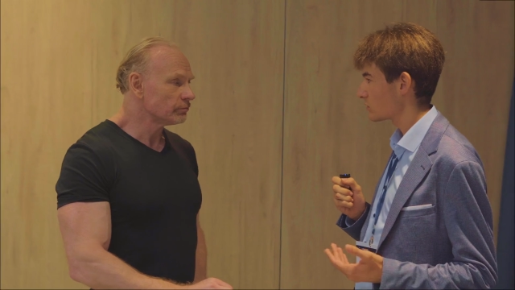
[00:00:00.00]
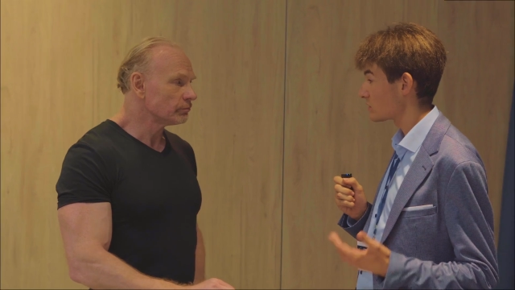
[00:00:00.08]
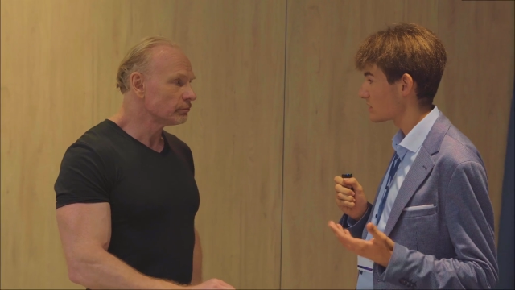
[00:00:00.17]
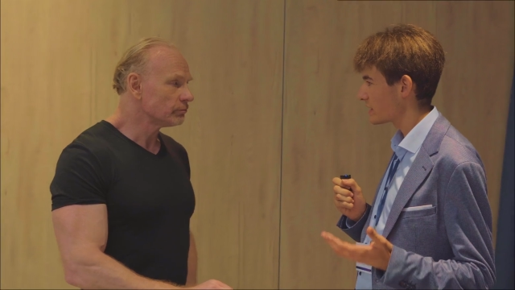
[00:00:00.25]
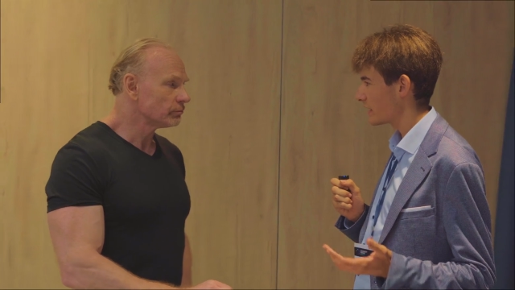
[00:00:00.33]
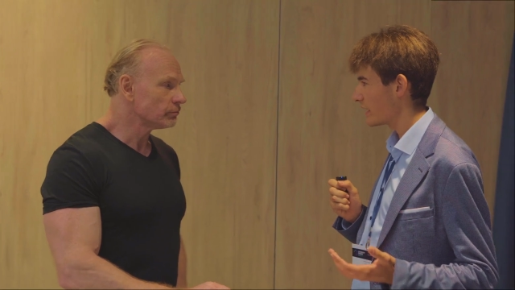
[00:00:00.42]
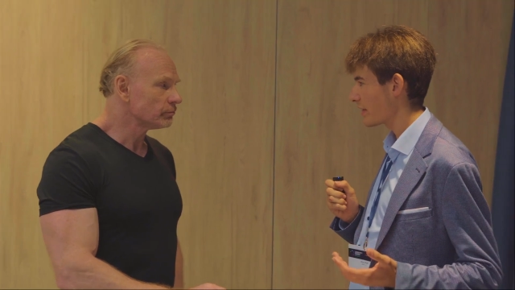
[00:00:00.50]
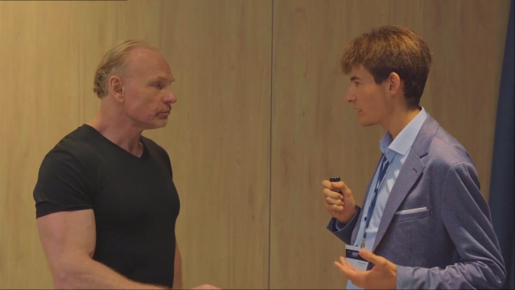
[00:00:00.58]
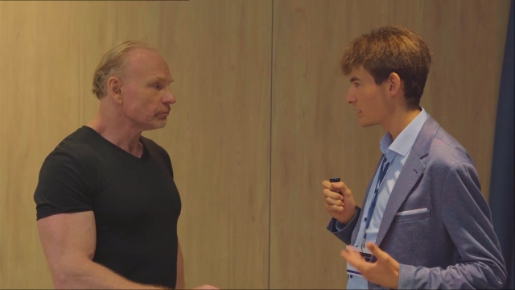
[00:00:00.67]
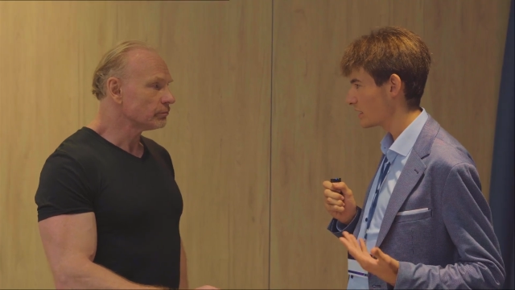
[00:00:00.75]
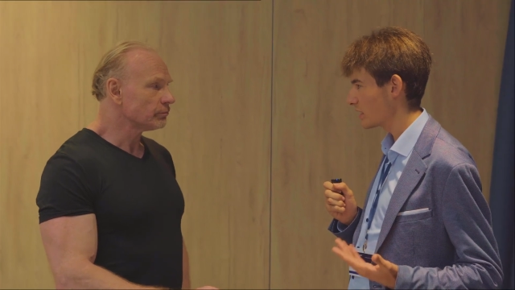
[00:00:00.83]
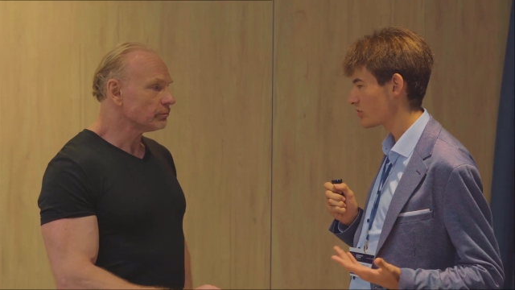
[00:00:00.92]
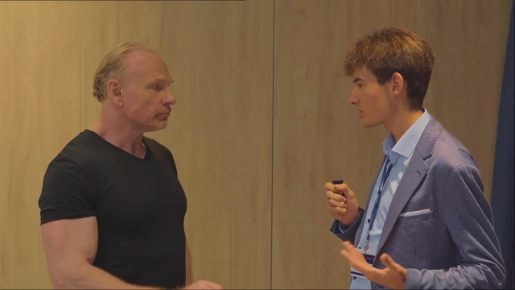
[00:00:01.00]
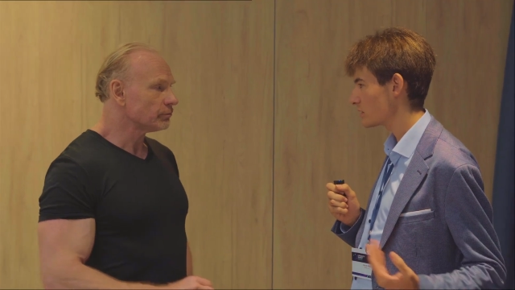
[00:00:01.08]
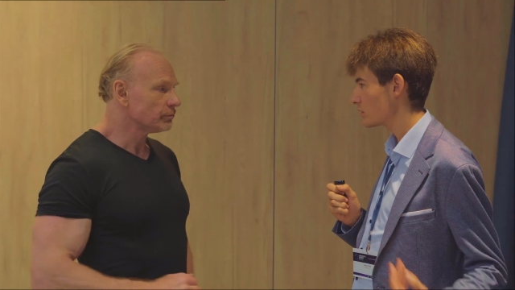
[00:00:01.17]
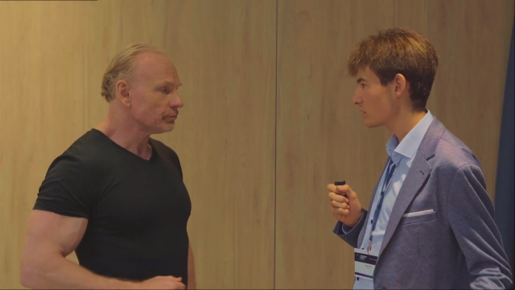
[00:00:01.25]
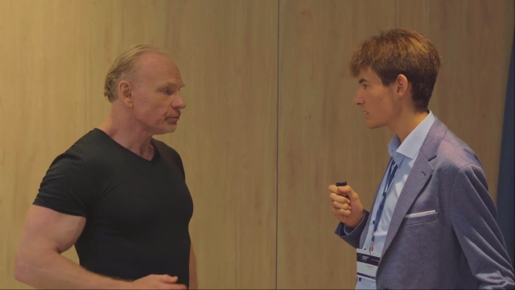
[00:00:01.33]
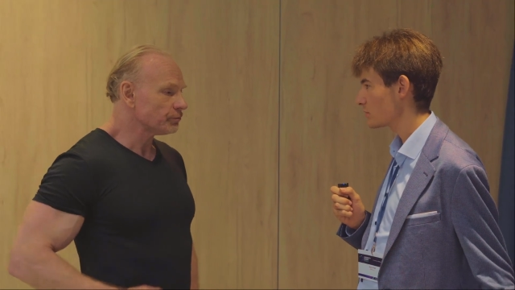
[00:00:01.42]
Speaker 1: to, to stay healthy and age as
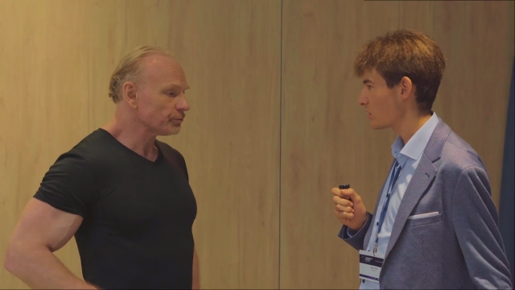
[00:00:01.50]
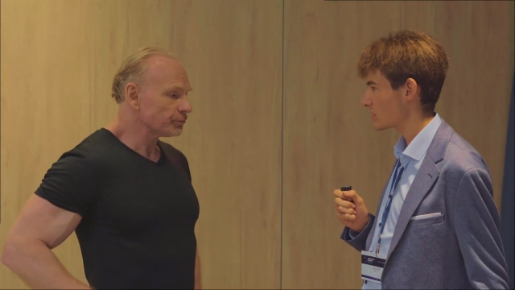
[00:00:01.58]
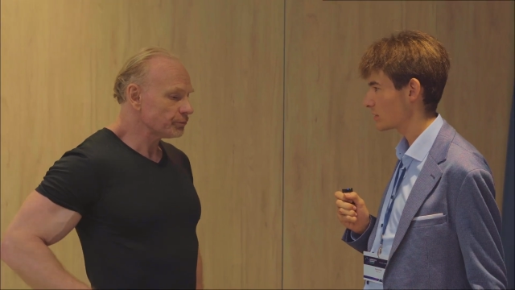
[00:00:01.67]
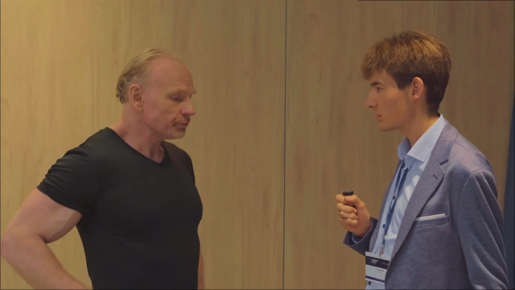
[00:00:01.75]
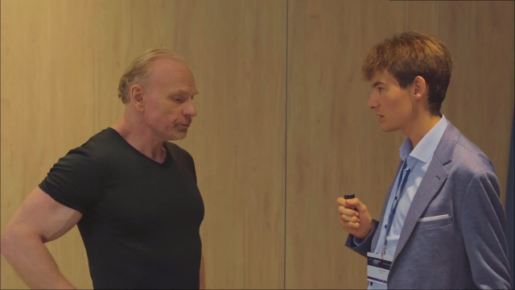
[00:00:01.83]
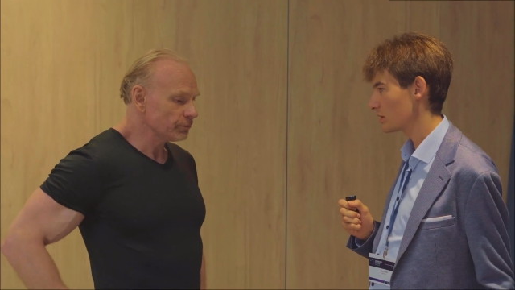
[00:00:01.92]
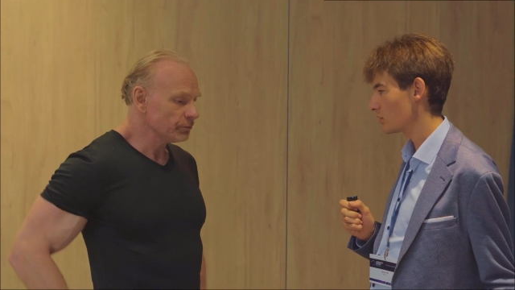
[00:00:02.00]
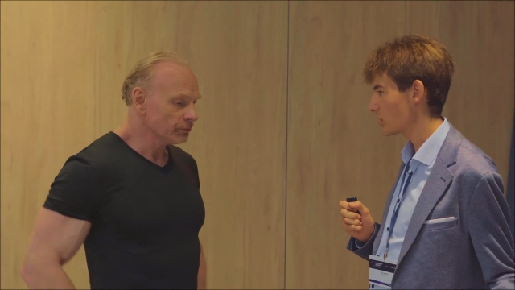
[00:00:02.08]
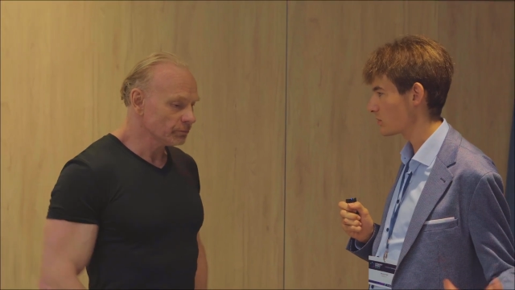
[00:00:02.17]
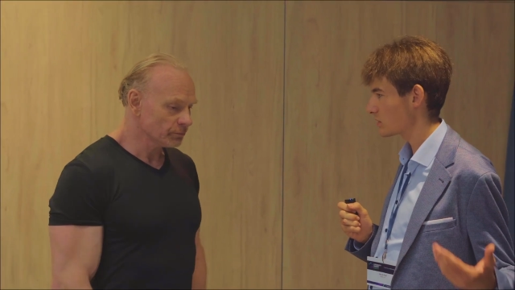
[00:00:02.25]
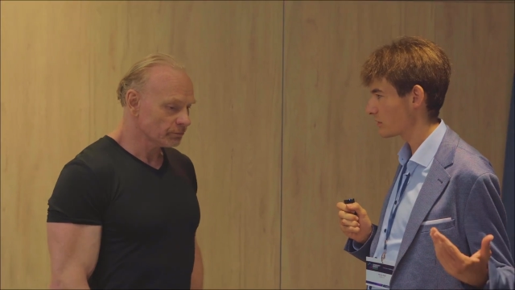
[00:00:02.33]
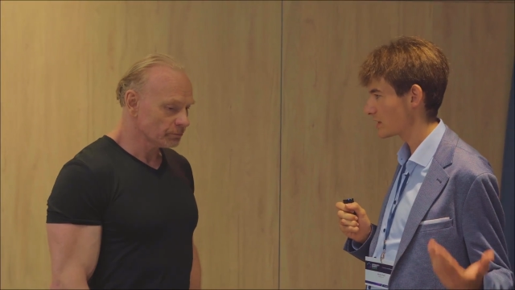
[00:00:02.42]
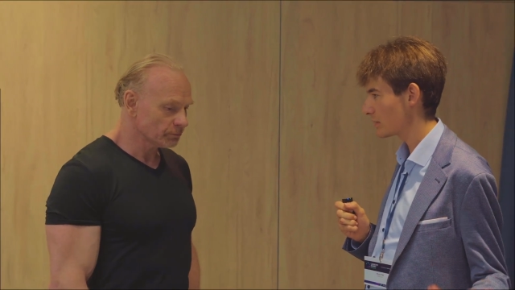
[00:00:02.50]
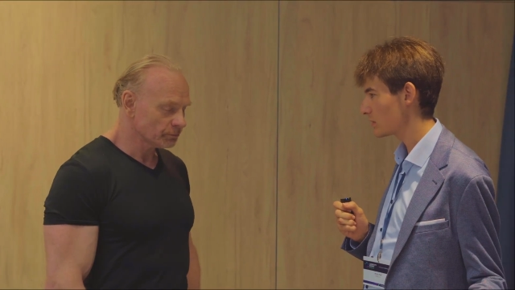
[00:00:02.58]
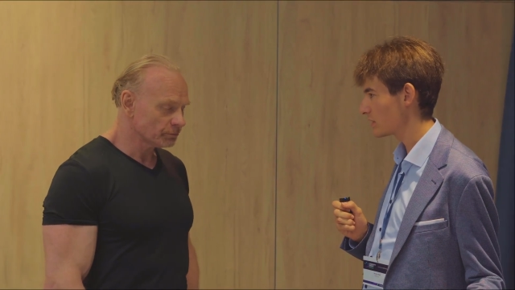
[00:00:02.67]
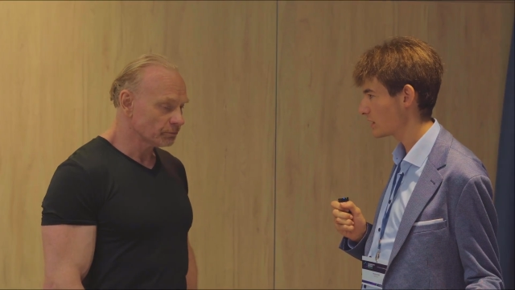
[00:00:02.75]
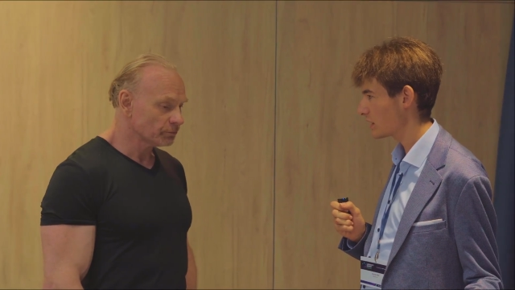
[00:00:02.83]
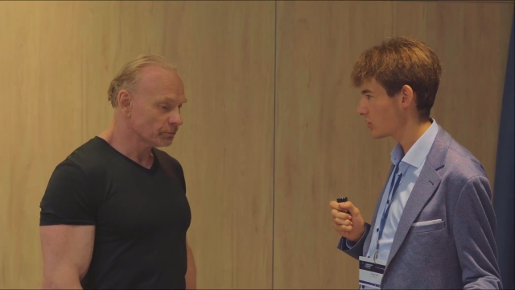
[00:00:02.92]
low as possible in terms of
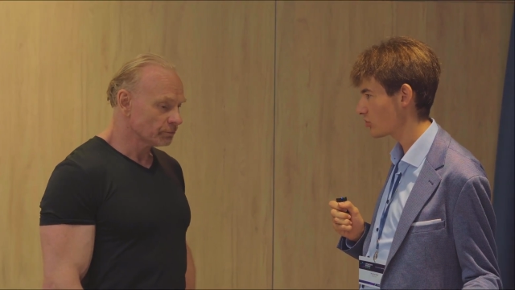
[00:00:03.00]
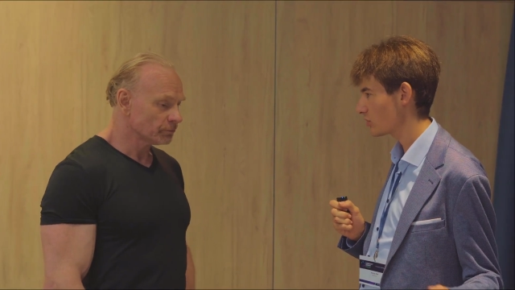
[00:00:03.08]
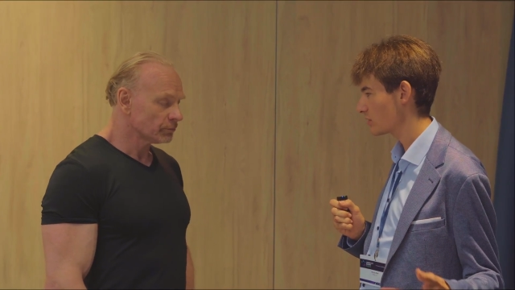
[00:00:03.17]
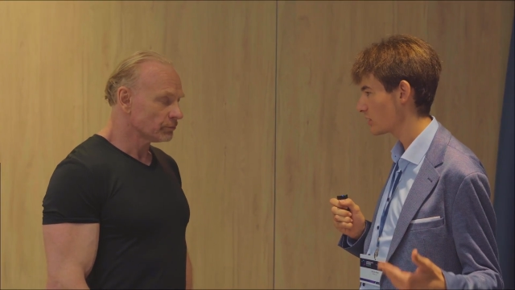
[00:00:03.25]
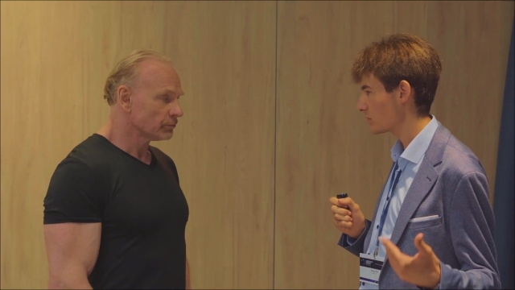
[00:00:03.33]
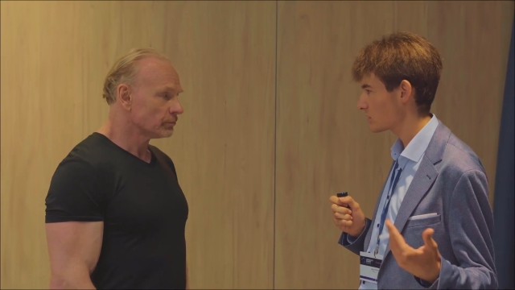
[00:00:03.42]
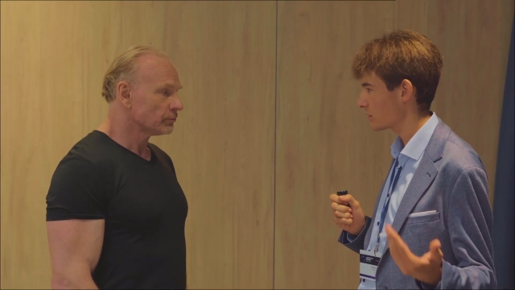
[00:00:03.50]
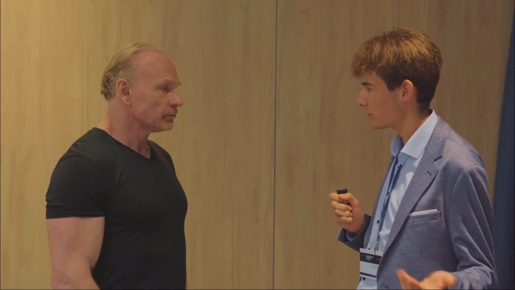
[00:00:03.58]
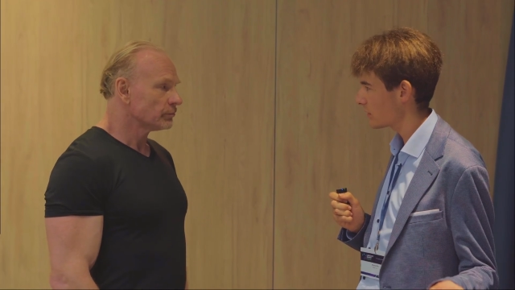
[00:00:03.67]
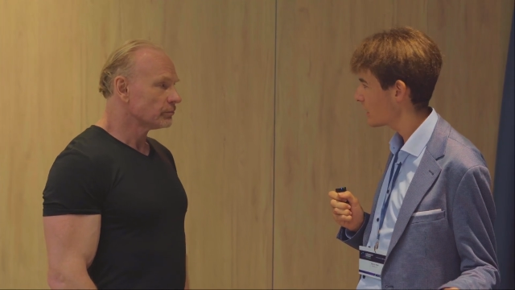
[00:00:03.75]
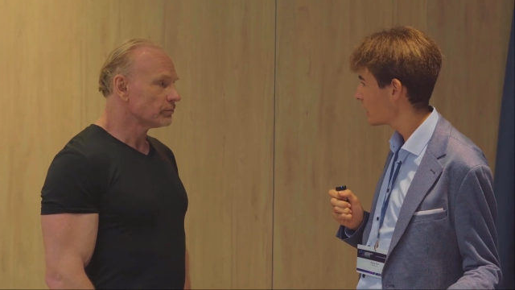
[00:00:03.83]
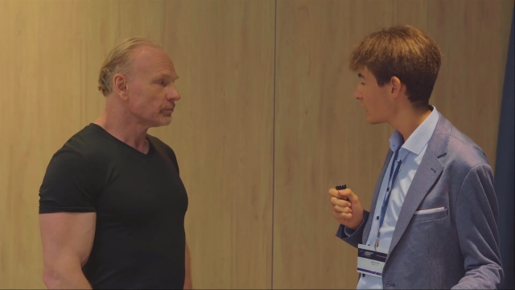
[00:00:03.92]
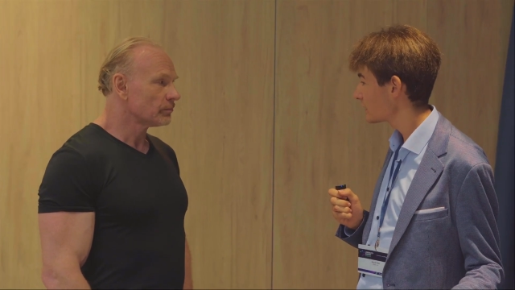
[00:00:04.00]
supplementation, in terms of